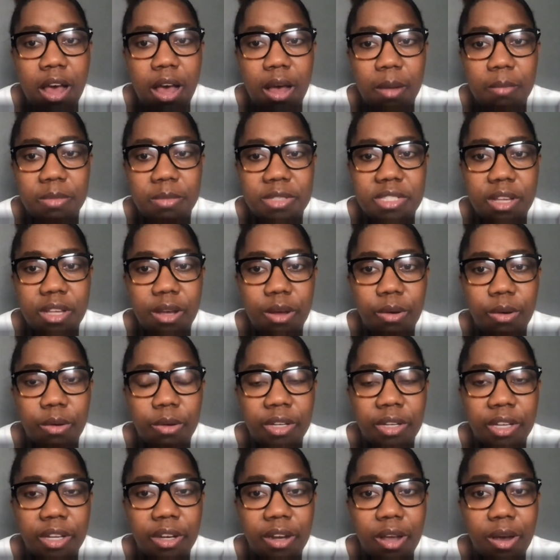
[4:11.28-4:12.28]
So,
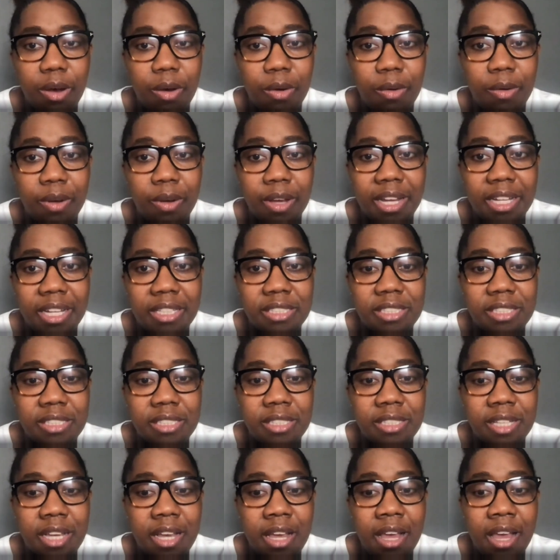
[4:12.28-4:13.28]
you know,
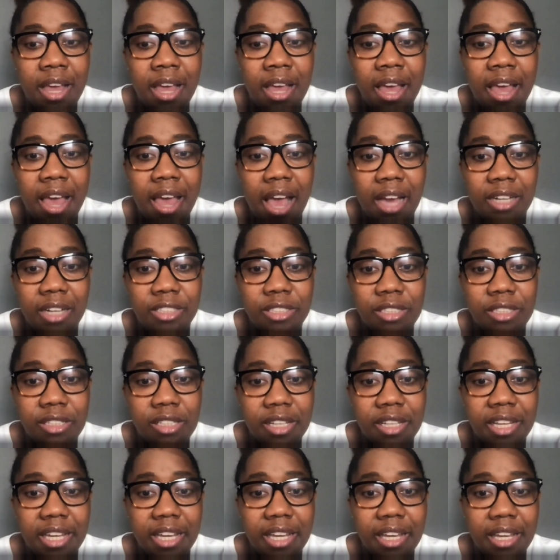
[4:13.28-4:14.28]
it's
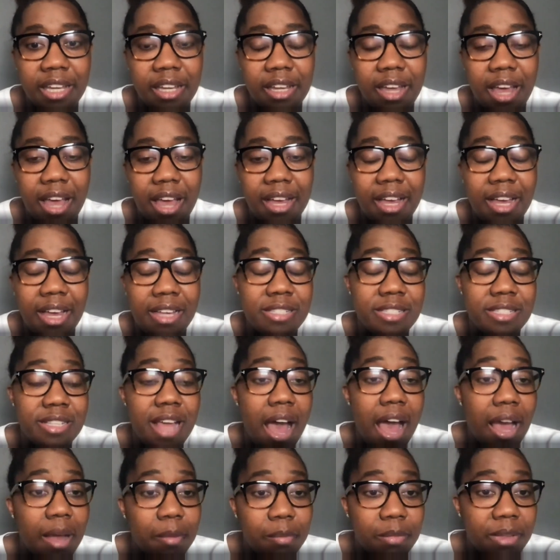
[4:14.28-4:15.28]
actually, I guess,
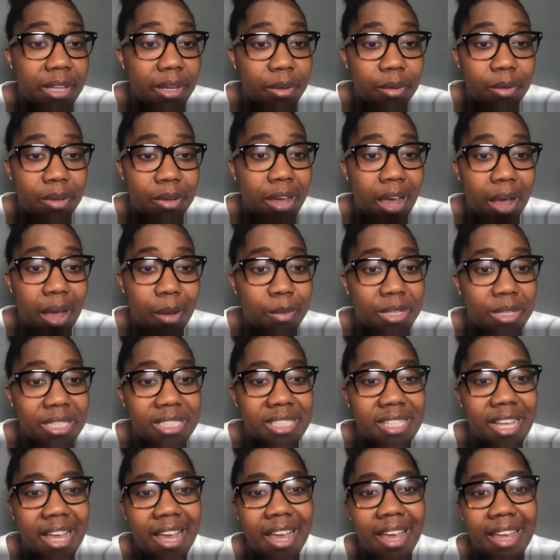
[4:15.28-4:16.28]
timely, I would
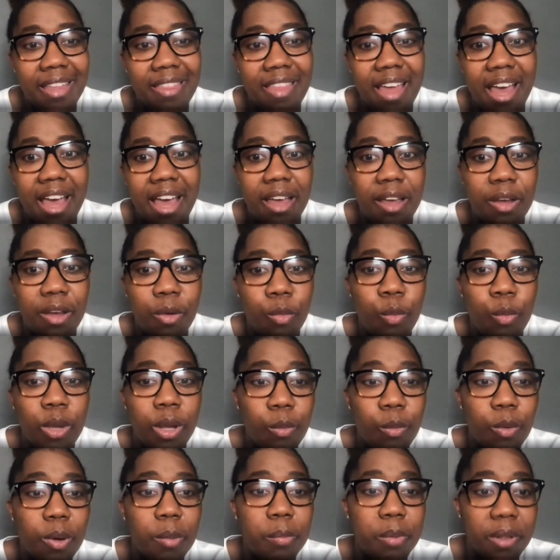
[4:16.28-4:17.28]
say, that we
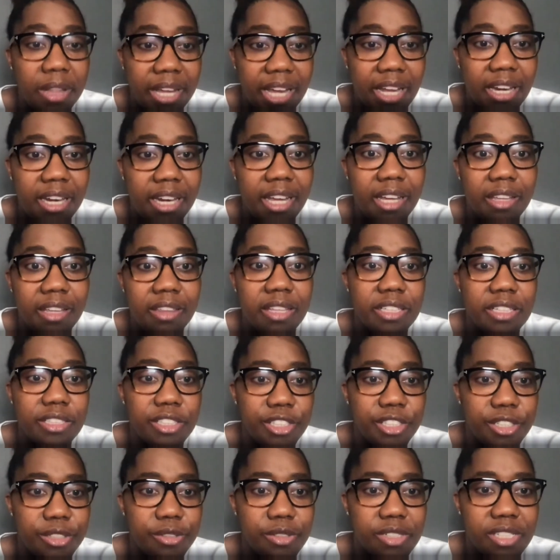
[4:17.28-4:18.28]
were planning this
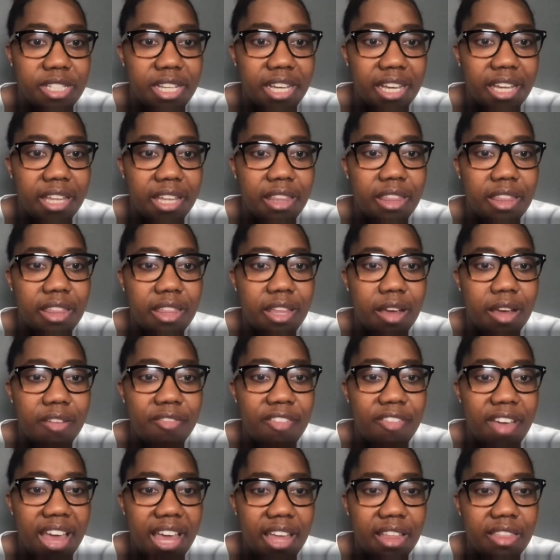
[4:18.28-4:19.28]
Juneteenth
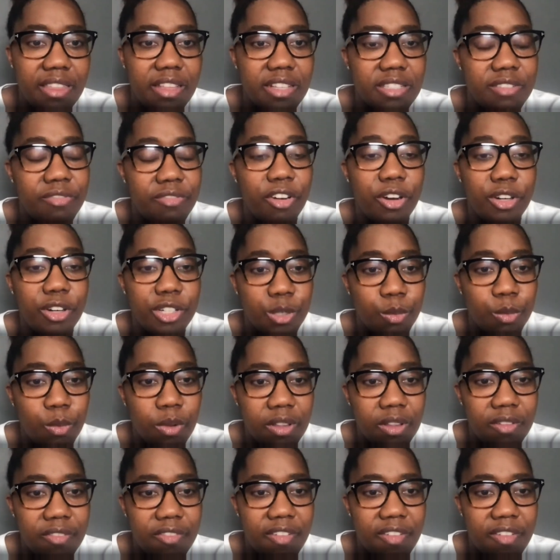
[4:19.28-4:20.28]
event, this
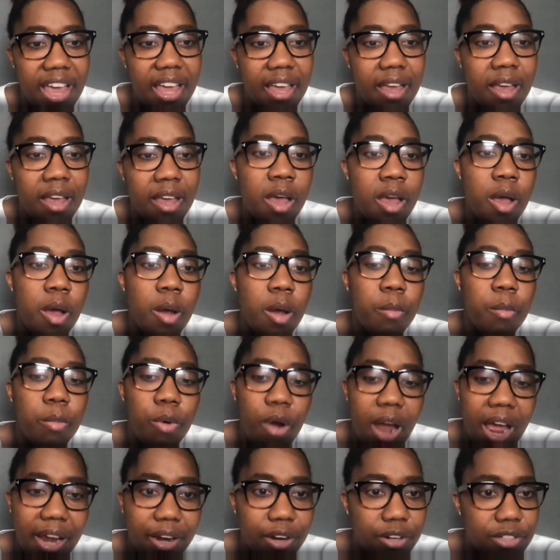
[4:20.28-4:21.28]
virtual event,
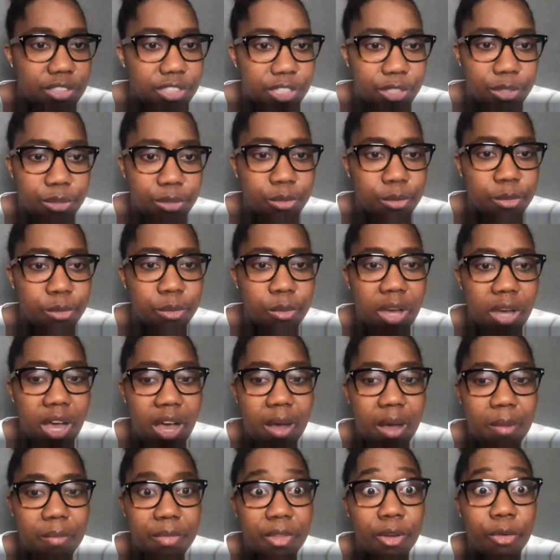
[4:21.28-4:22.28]
prior to
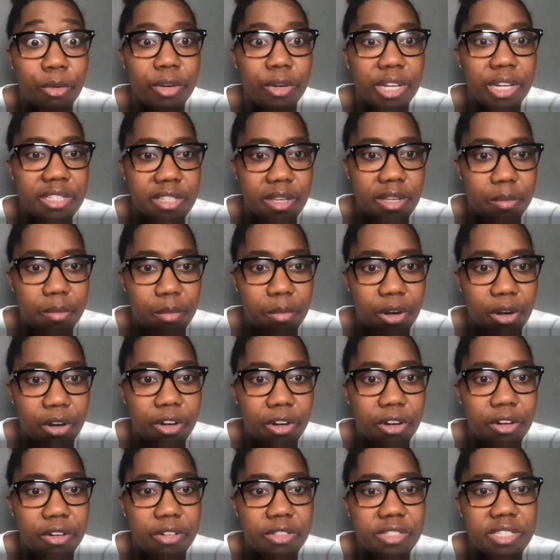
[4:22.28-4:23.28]
the recent
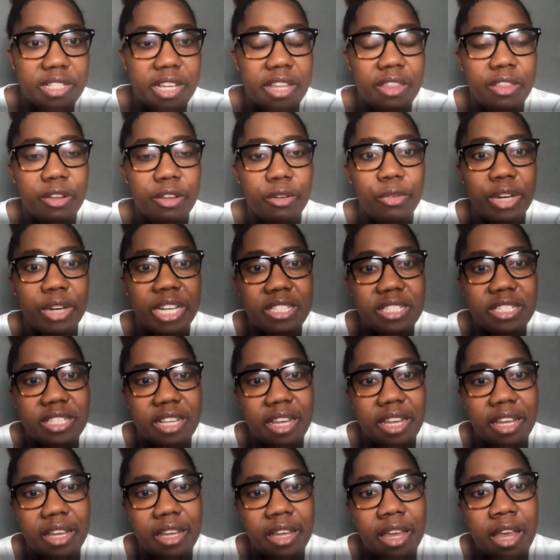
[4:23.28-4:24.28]
murders and the
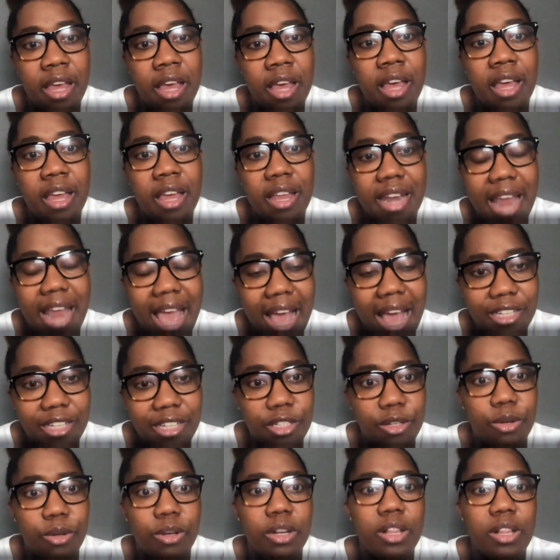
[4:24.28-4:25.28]
recent
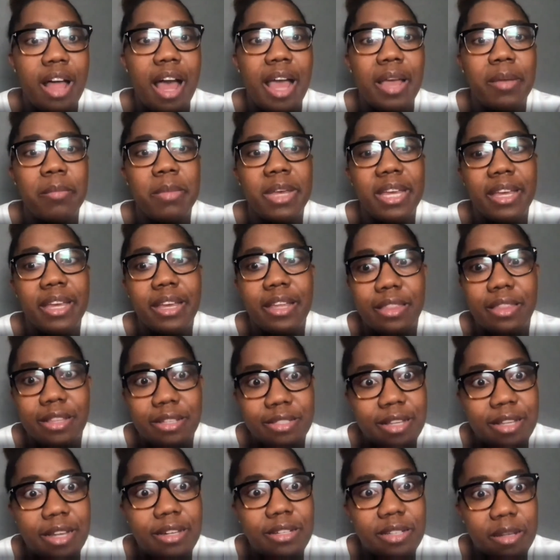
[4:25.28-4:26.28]
national climate and the
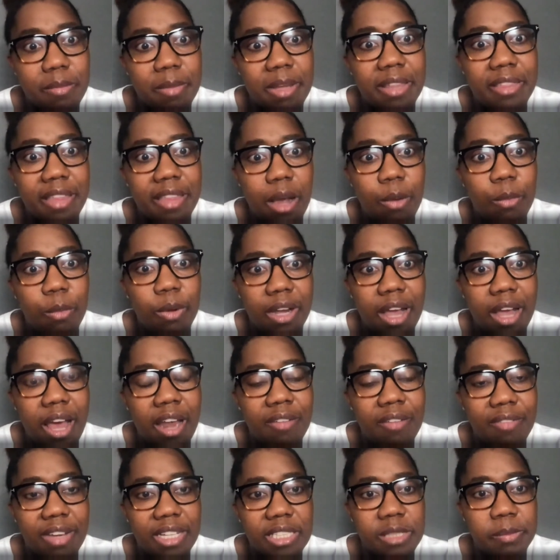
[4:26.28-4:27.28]
sentiment that we're kind
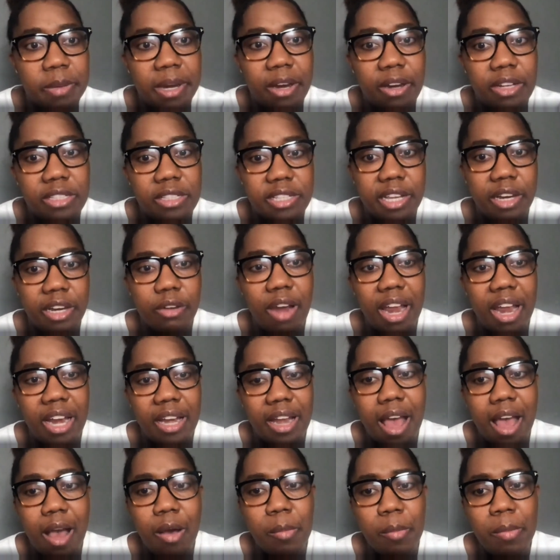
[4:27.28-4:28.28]
of experiencing right
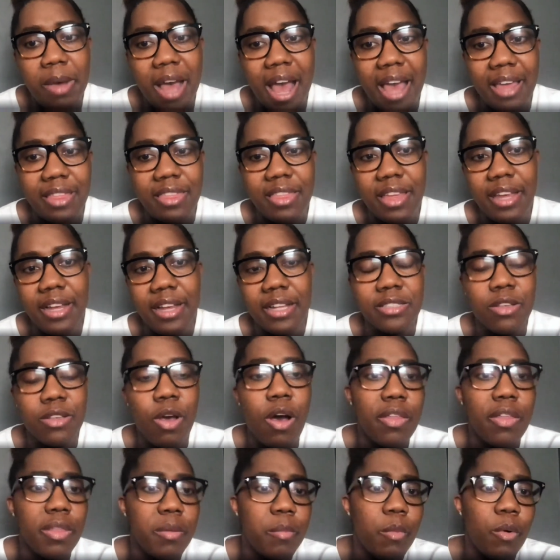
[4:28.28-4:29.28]
now. But I think it's
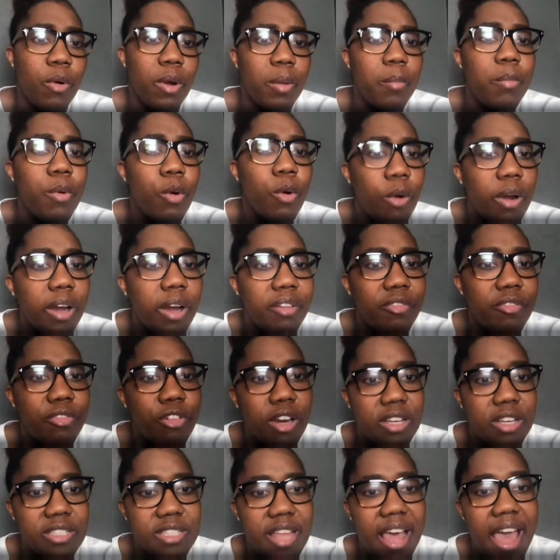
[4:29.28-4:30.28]
all the more important for
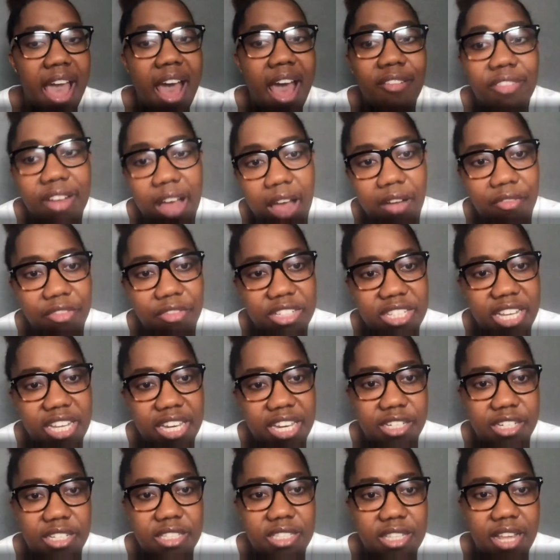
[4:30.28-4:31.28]
us to have
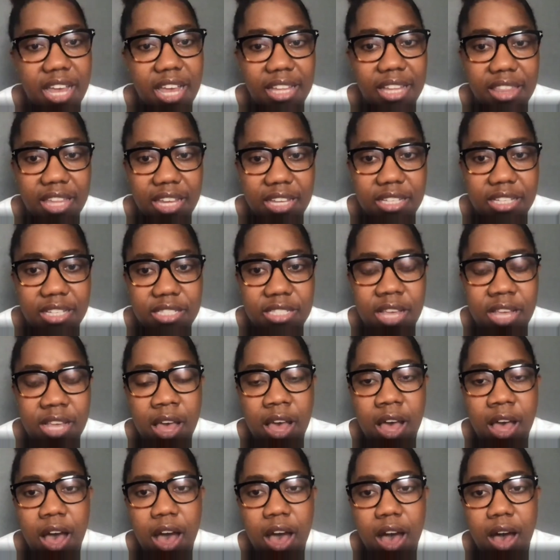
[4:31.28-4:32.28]
conversations like this,
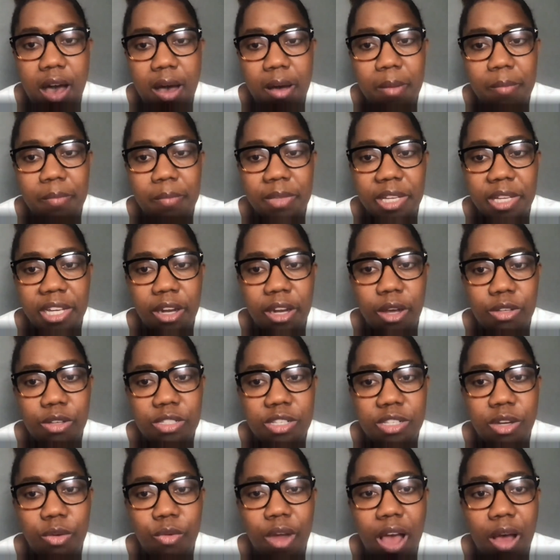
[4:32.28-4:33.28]
you know,
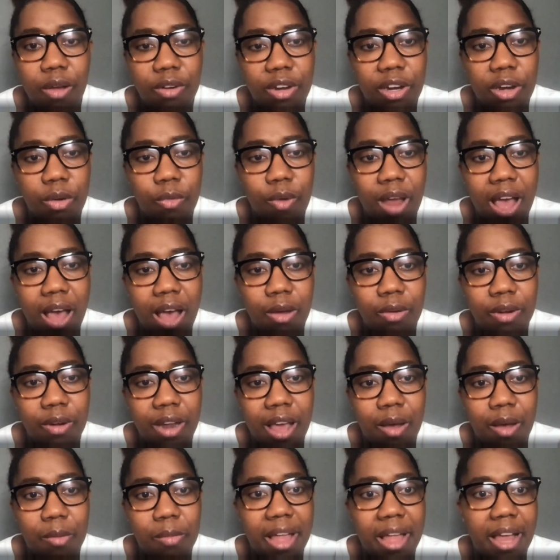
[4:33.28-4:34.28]
surrounded around
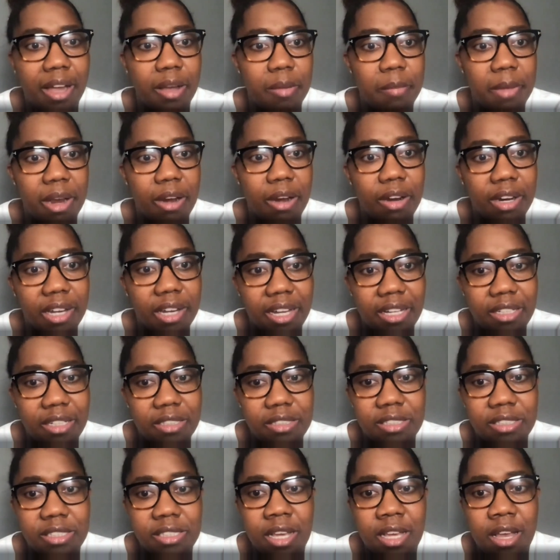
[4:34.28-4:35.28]
how Black
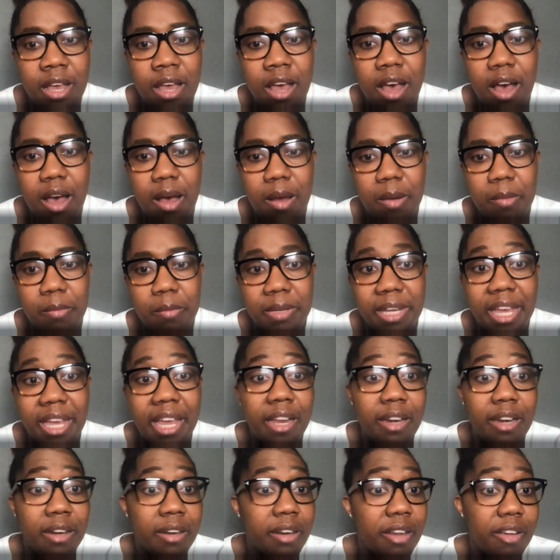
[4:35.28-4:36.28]
Americans
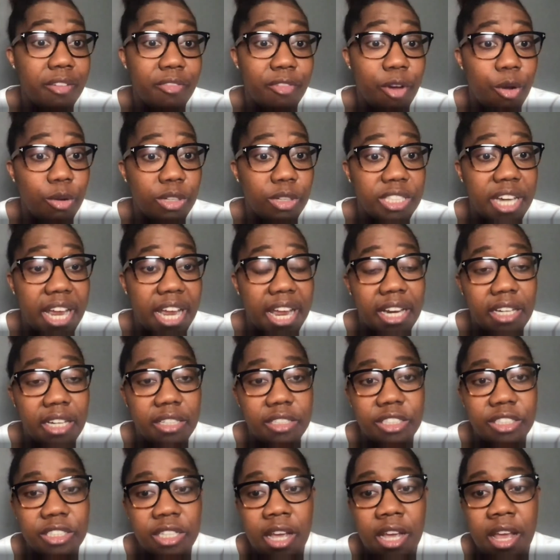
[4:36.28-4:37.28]
can evoke
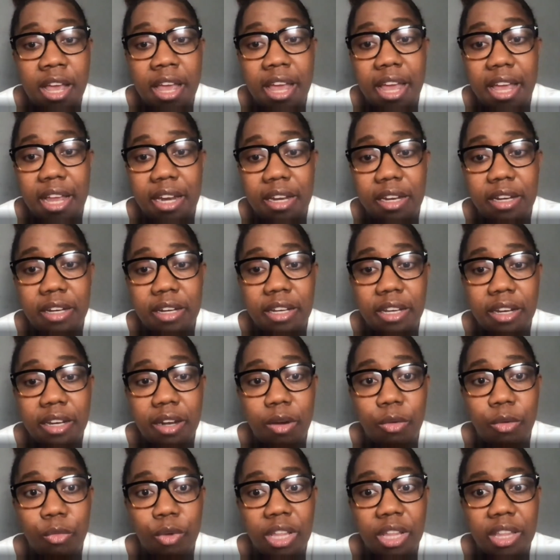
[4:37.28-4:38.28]
change and, you know,
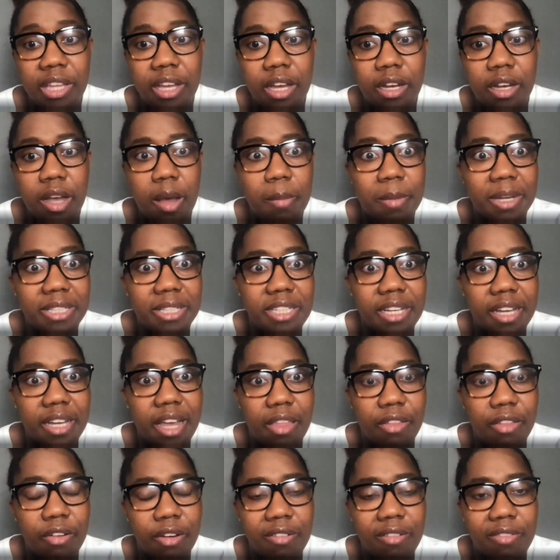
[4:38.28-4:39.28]
really a coming
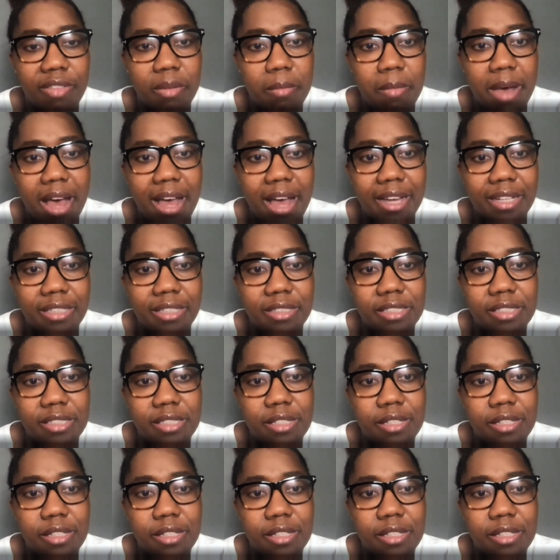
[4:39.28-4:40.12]
together of the minds.